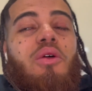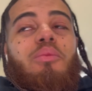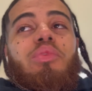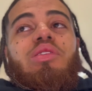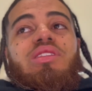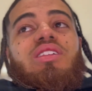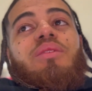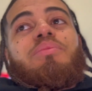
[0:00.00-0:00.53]

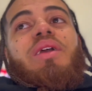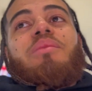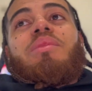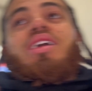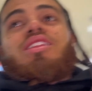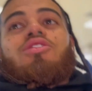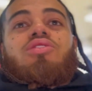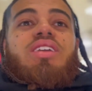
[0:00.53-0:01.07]
pull up at my
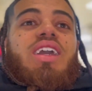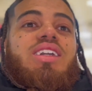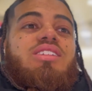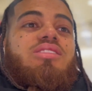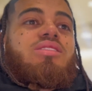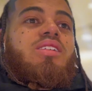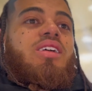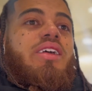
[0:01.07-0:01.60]

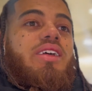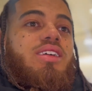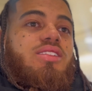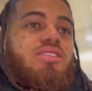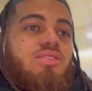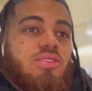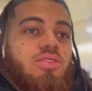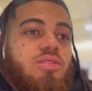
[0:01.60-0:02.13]
location.
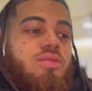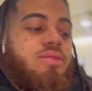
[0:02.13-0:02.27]
So